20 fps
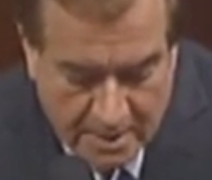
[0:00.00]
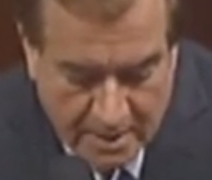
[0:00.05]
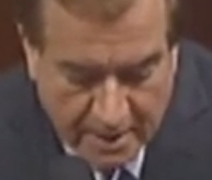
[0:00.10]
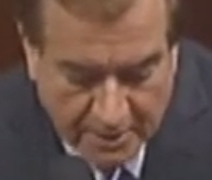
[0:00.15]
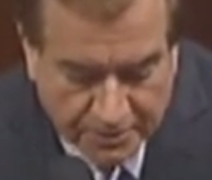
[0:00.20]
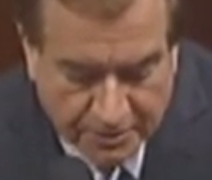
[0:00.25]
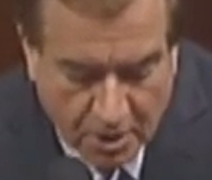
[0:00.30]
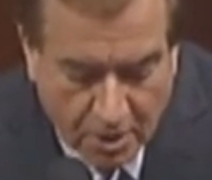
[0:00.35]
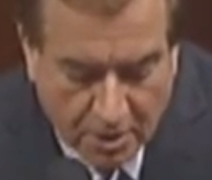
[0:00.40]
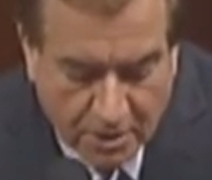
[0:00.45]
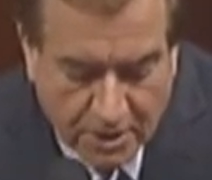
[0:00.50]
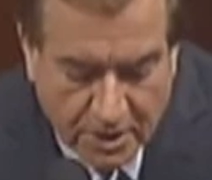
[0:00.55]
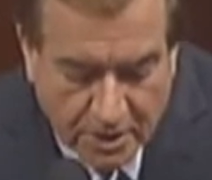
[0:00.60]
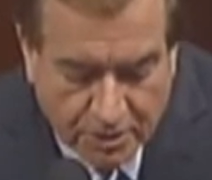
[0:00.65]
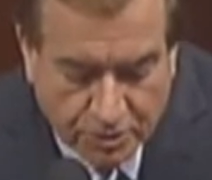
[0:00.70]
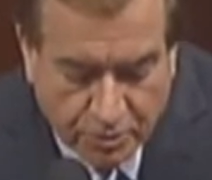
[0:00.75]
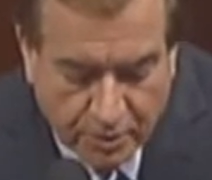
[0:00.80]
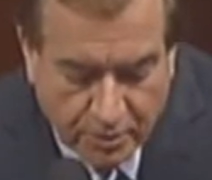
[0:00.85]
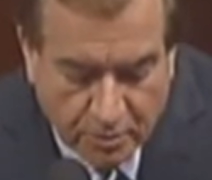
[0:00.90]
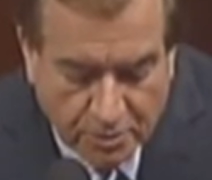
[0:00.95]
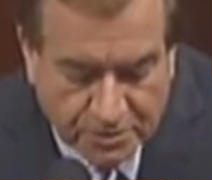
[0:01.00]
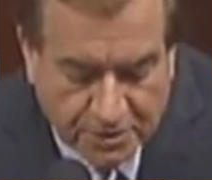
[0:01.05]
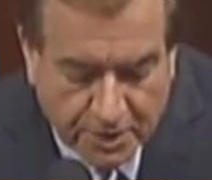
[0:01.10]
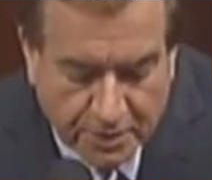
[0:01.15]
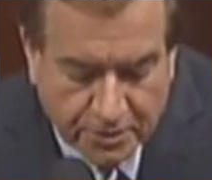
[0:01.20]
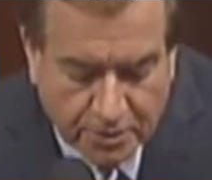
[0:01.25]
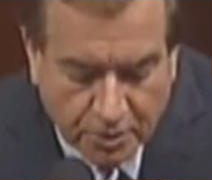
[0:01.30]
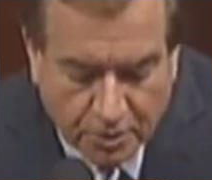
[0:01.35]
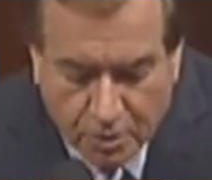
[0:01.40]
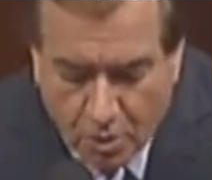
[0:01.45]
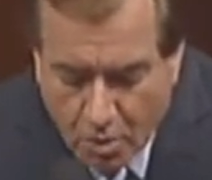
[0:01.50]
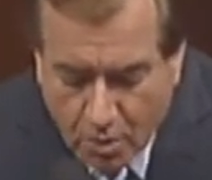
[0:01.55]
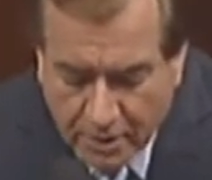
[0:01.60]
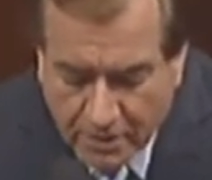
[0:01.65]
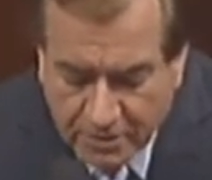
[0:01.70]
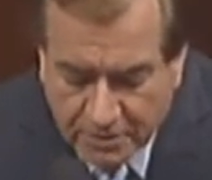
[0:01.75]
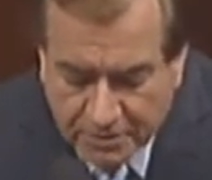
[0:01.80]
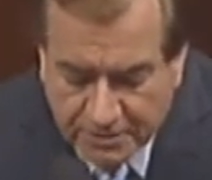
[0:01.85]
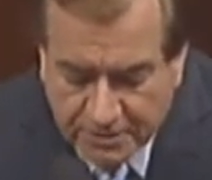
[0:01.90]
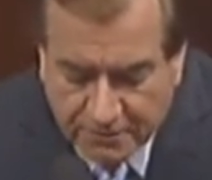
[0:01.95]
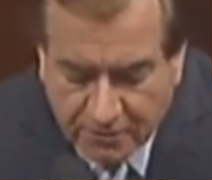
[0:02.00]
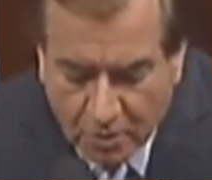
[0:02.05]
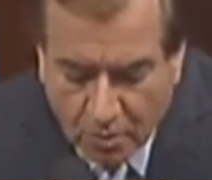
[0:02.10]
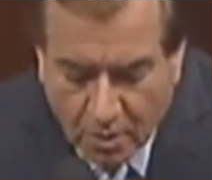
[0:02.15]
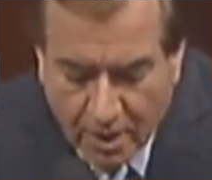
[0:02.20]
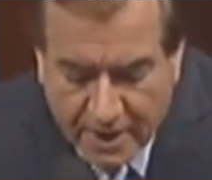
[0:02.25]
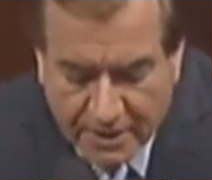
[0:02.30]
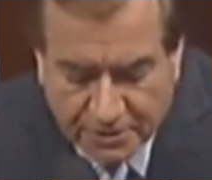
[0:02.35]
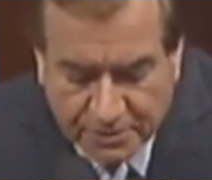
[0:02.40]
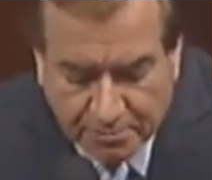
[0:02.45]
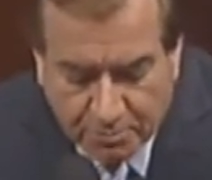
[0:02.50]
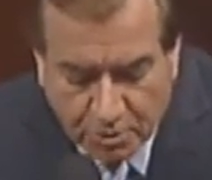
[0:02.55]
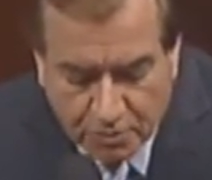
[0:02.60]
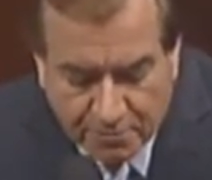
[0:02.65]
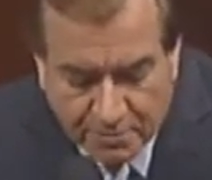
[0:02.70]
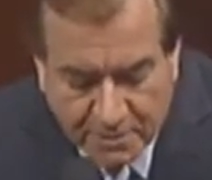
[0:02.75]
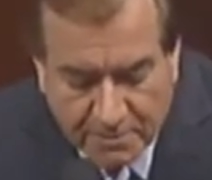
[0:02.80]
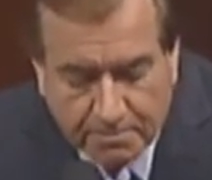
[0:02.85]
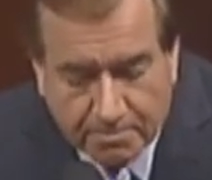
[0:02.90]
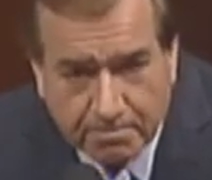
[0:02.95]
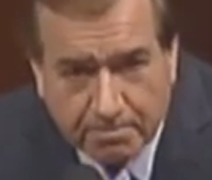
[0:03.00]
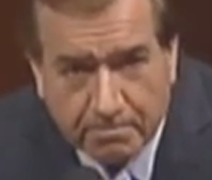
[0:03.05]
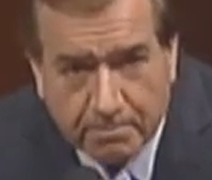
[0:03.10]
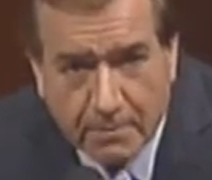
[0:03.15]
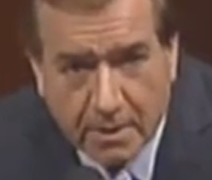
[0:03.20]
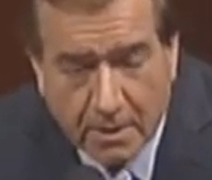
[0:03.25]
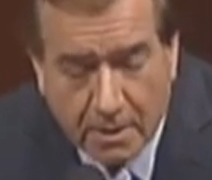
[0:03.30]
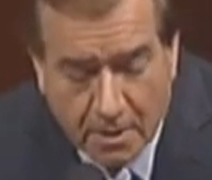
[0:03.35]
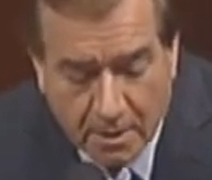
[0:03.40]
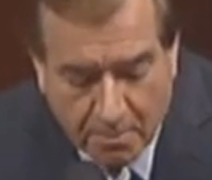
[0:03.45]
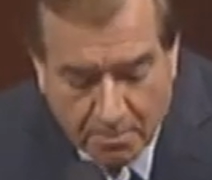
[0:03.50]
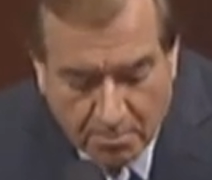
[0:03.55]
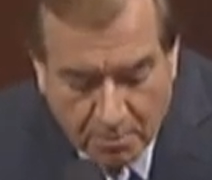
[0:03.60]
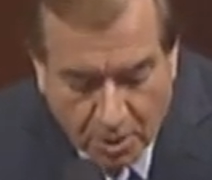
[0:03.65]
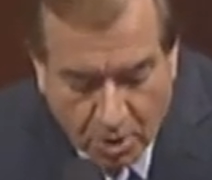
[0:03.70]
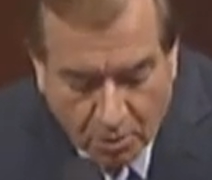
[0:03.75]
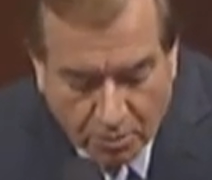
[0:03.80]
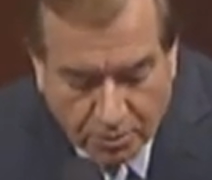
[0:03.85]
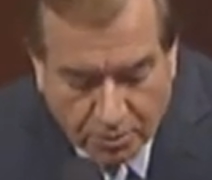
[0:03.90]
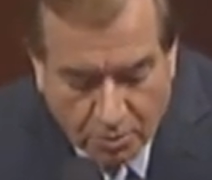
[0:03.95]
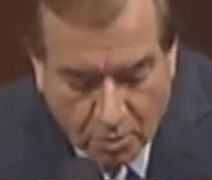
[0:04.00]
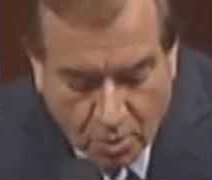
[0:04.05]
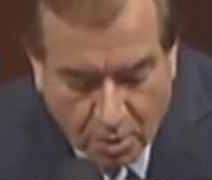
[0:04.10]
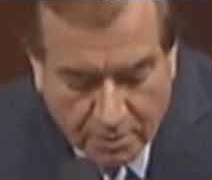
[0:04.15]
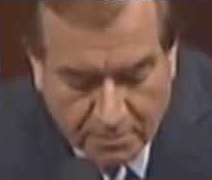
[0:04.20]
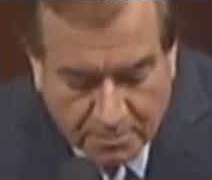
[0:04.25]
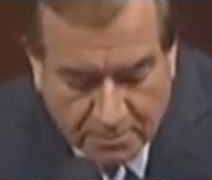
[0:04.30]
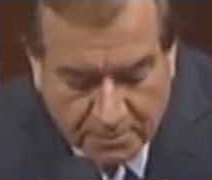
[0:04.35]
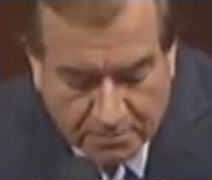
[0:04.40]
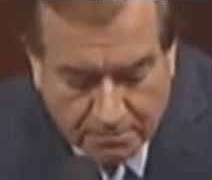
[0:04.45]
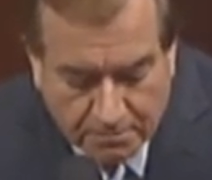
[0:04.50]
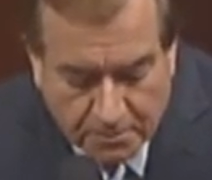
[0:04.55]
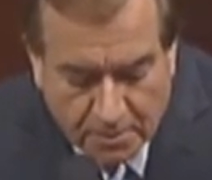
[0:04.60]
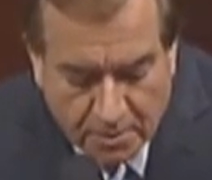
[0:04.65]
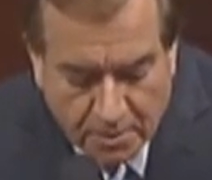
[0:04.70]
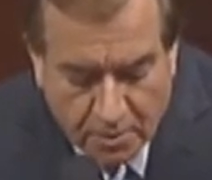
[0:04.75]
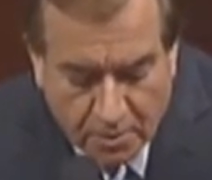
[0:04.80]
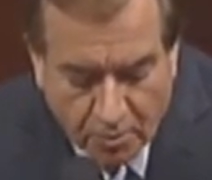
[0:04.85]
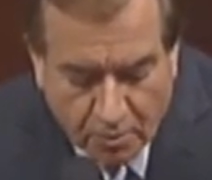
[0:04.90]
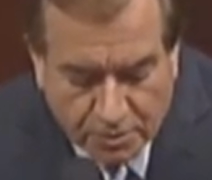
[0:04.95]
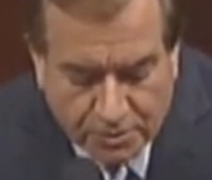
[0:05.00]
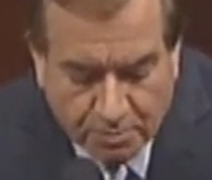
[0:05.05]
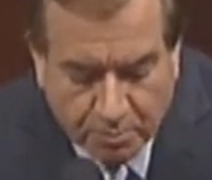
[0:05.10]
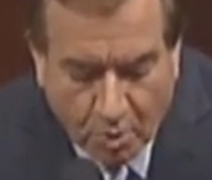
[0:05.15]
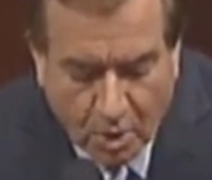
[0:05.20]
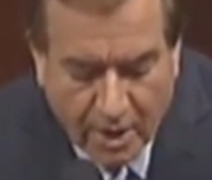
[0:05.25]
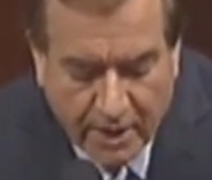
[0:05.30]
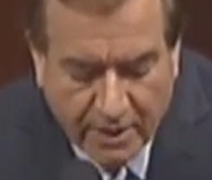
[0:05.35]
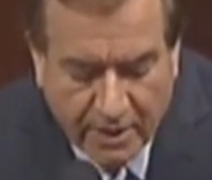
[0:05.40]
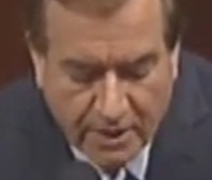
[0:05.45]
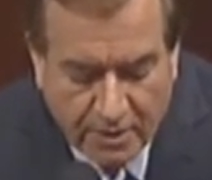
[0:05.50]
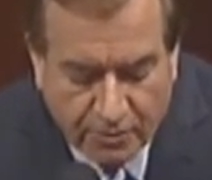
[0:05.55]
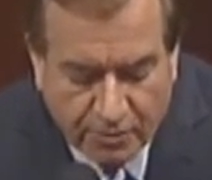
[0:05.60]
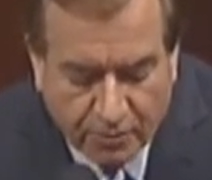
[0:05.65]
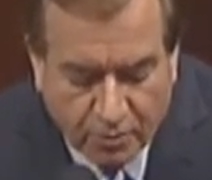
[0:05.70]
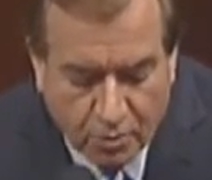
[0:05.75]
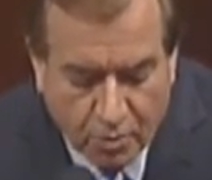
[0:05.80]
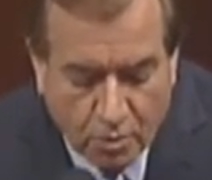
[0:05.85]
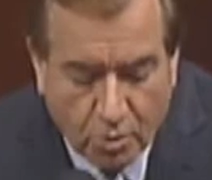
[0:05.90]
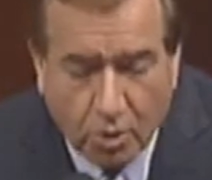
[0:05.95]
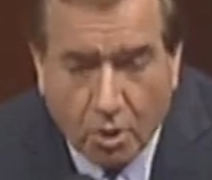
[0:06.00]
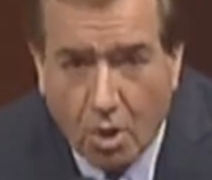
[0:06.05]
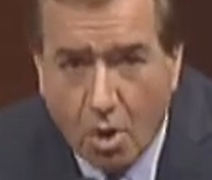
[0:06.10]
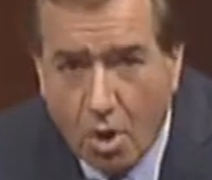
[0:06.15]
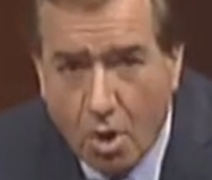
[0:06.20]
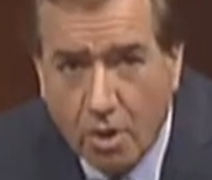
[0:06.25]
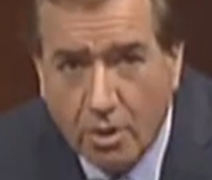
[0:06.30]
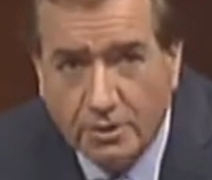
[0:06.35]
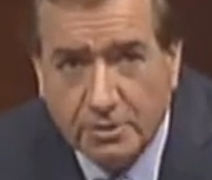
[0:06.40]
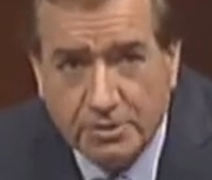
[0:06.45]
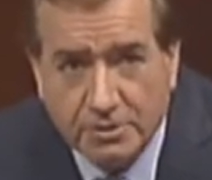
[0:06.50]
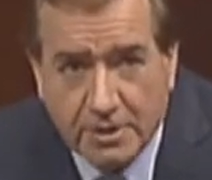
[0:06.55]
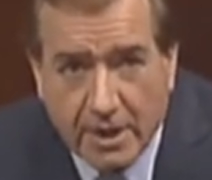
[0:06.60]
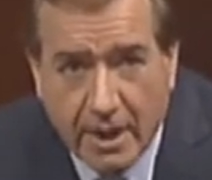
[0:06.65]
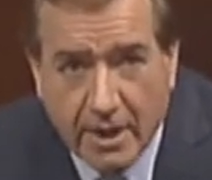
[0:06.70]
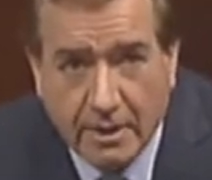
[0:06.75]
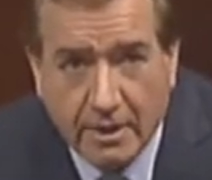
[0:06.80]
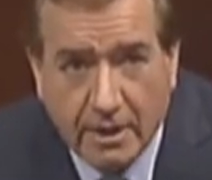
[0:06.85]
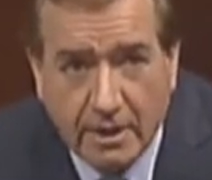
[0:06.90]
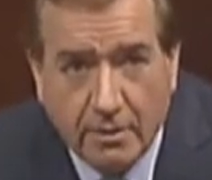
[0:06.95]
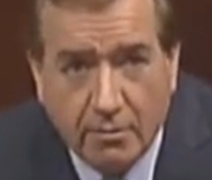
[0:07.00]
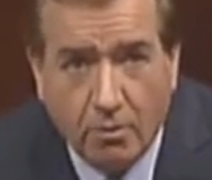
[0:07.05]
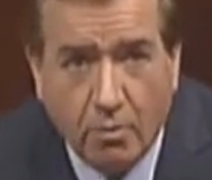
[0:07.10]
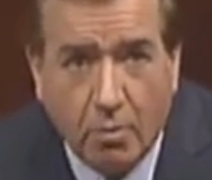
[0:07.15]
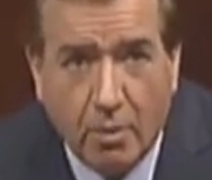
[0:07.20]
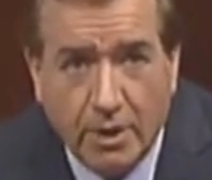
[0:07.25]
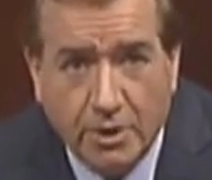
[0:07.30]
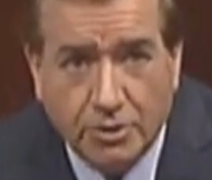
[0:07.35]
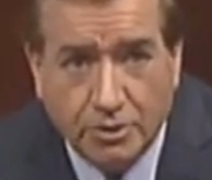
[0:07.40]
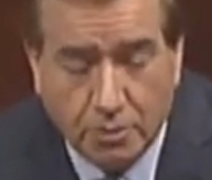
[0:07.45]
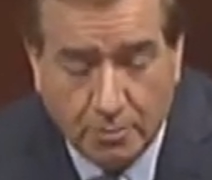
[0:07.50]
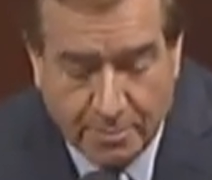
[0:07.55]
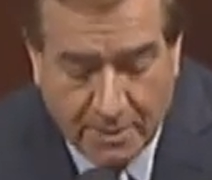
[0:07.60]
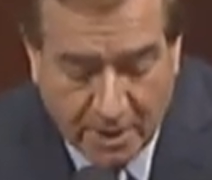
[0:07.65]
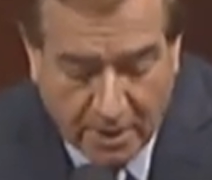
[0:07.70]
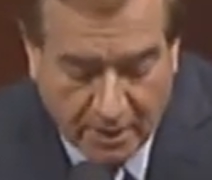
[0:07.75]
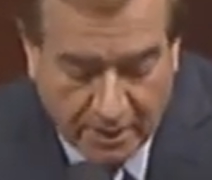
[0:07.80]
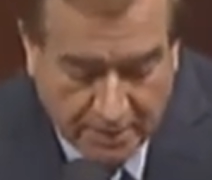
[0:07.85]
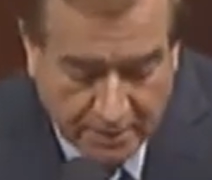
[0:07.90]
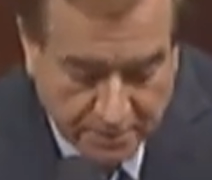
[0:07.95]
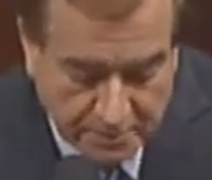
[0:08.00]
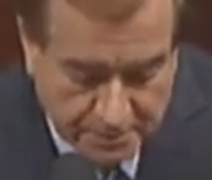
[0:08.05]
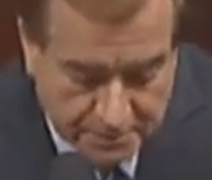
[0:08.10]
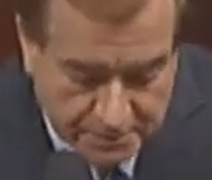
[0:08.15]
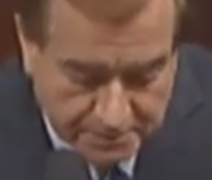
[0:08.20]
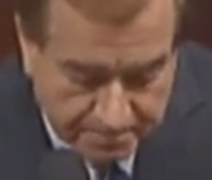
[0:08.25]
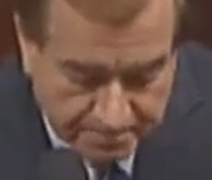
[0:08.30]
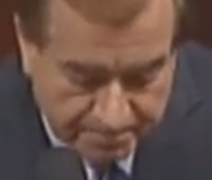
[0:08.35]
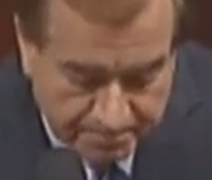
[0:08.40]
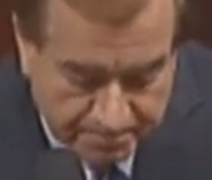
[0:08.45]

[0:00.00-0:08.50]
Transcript: As our country was undergoing the civil rights movement, Milt Gordon was breaking through long-standing racial barriers.